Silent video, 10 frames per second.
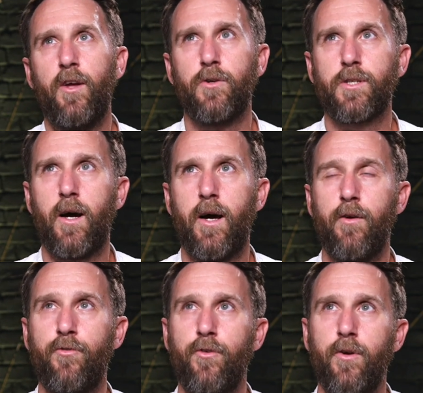feels kind
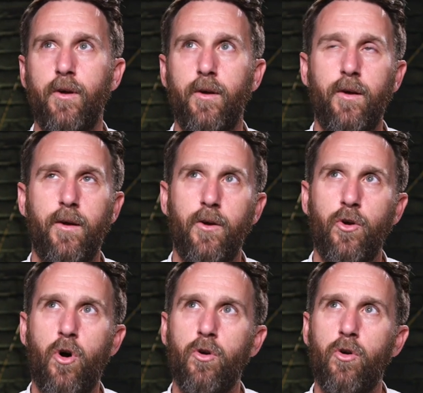of
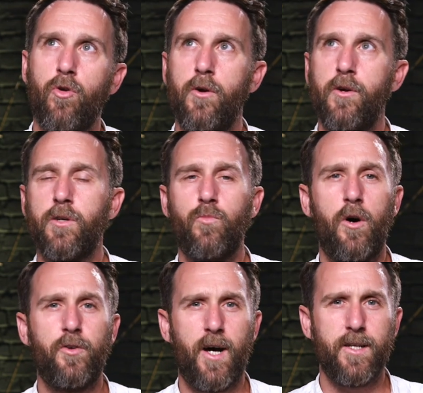congruent and
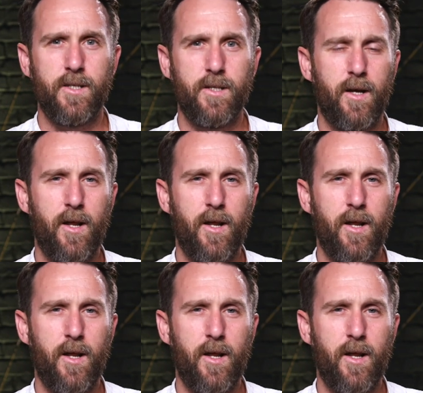what doesn't.